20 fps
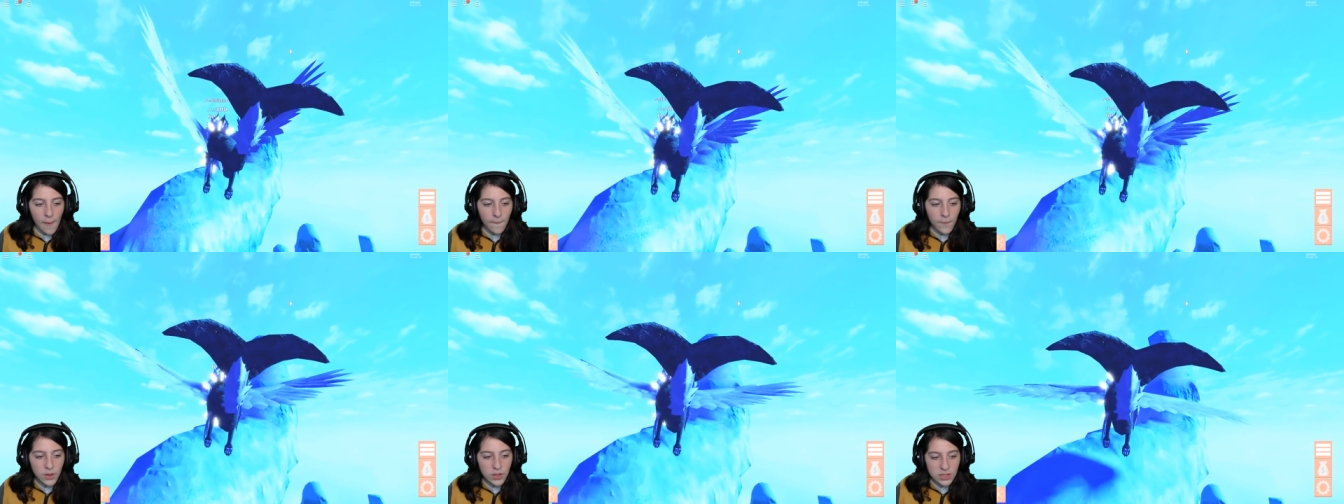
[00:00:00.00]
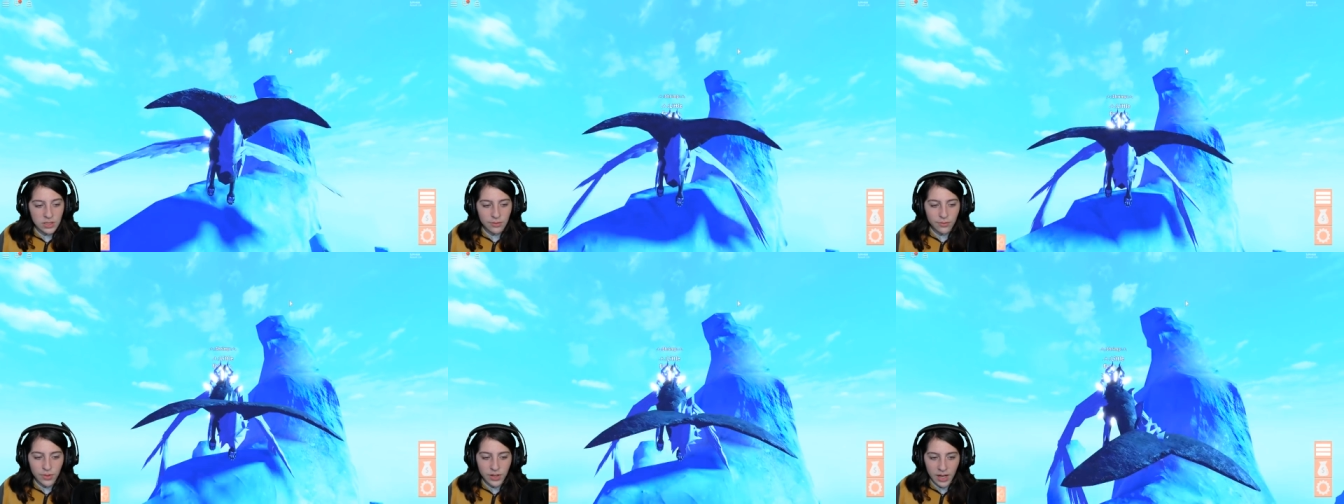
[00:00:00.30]
But
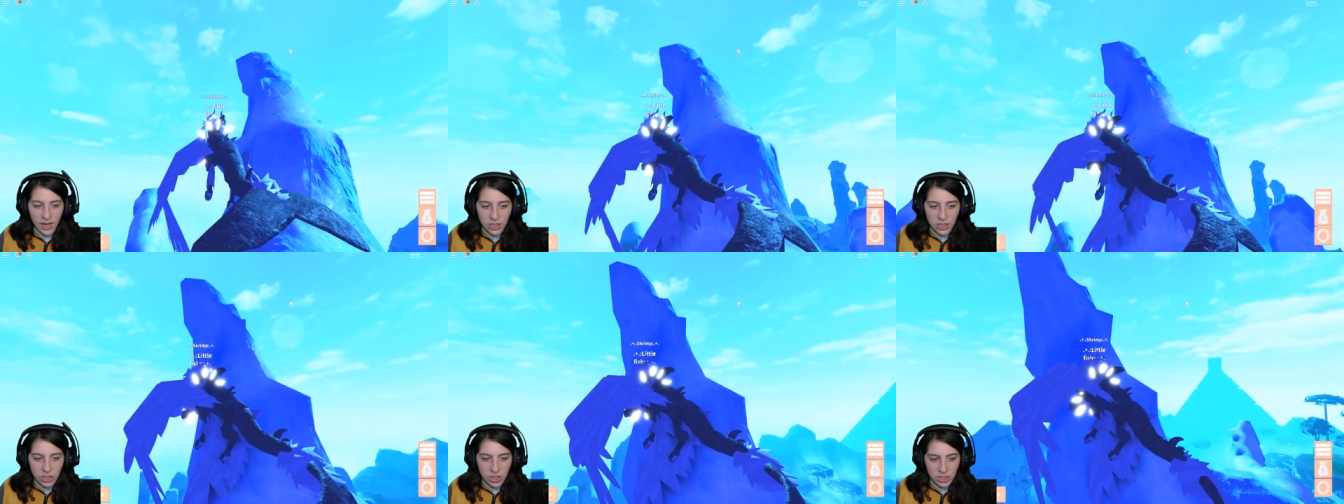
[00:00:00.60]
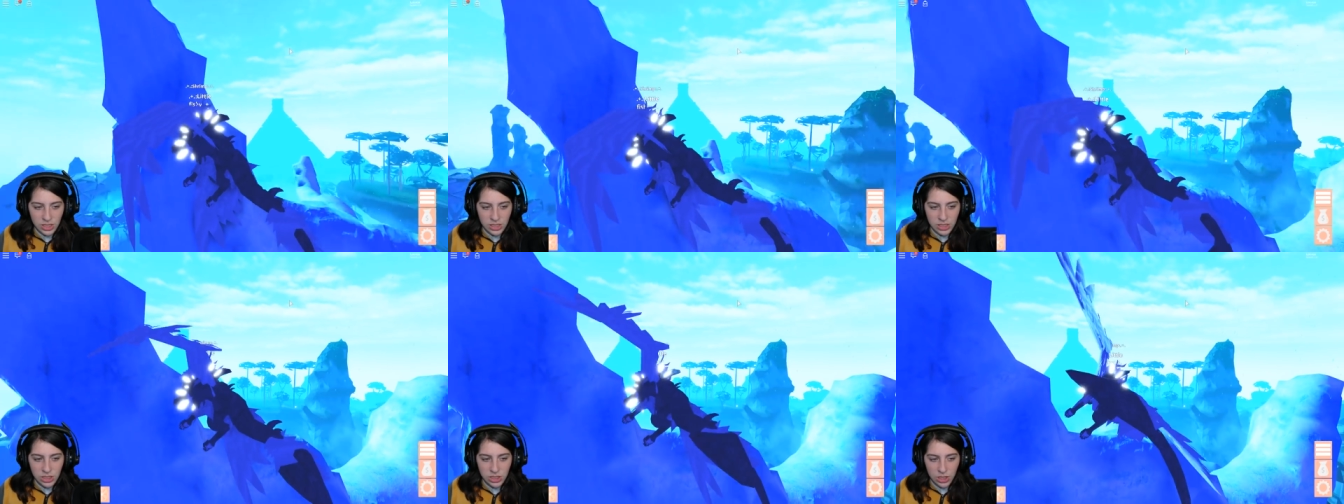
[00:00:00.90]
someone
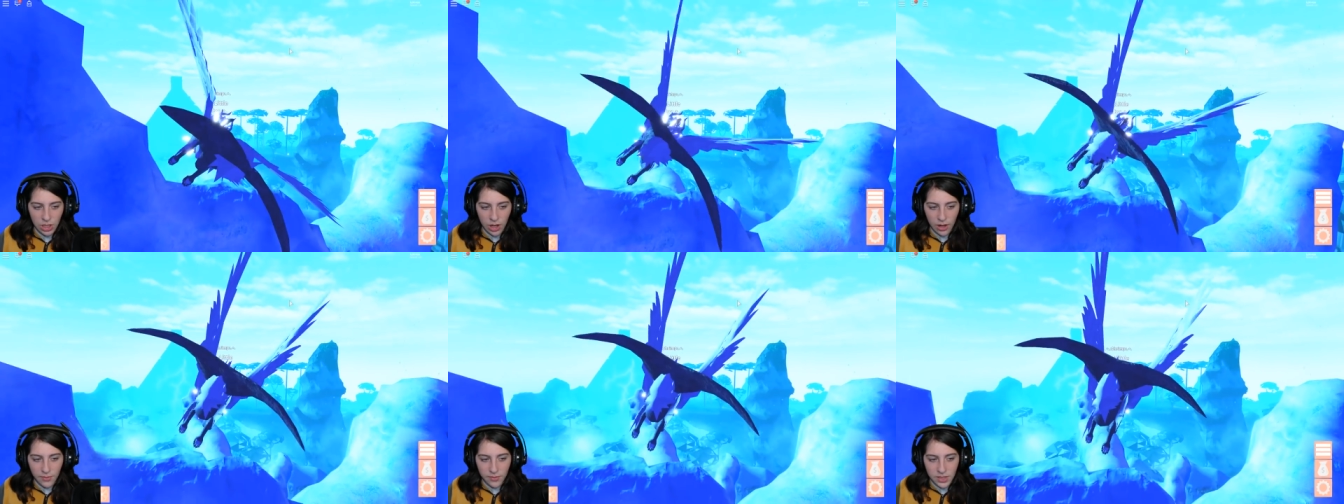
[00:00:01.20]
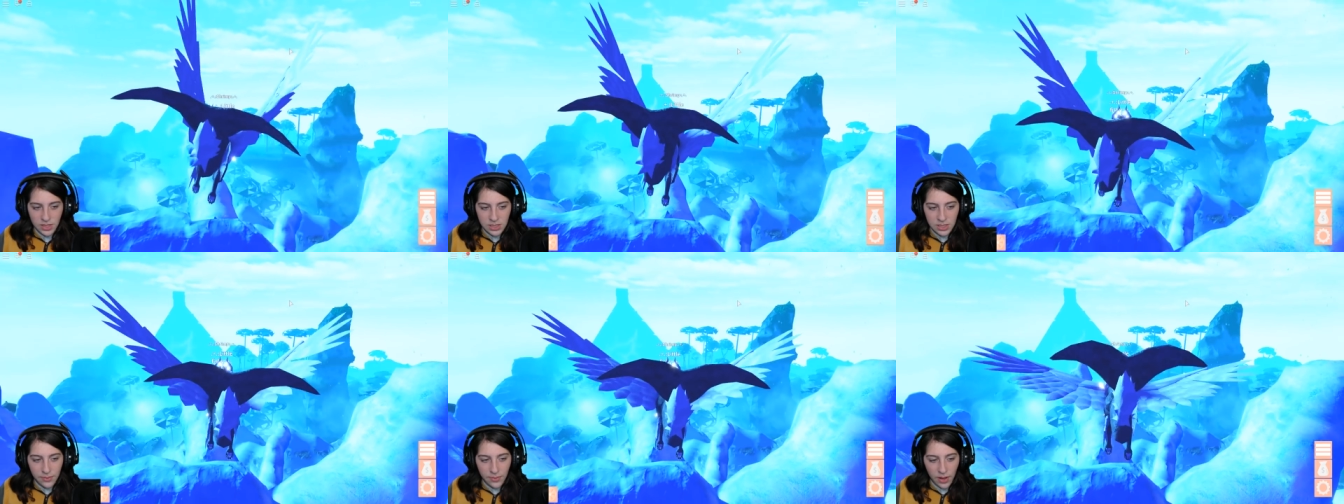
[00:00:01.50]
actually saw
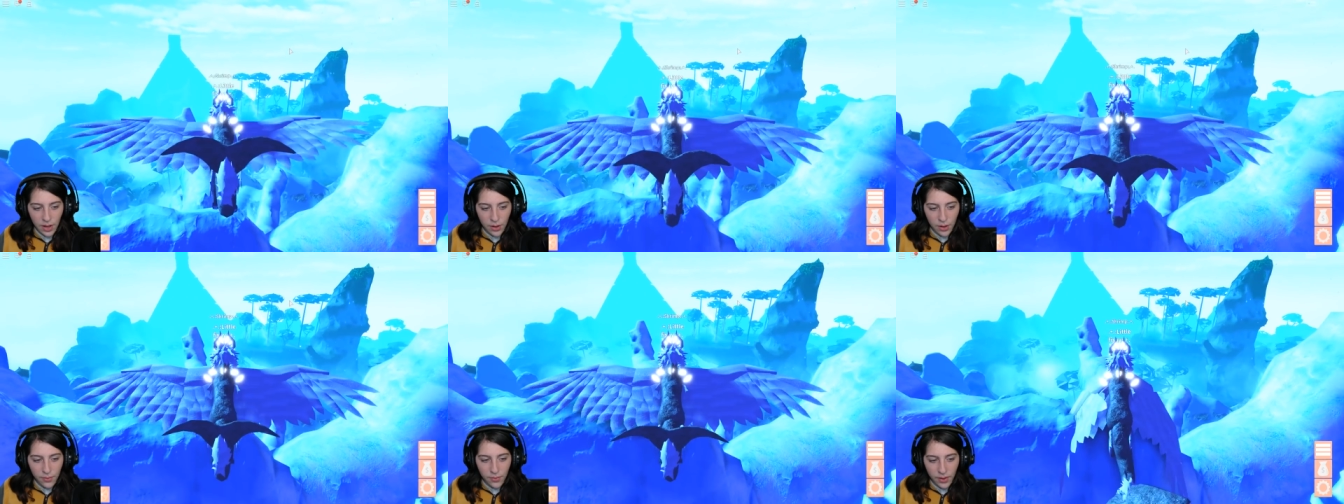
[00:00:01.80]
me somehow,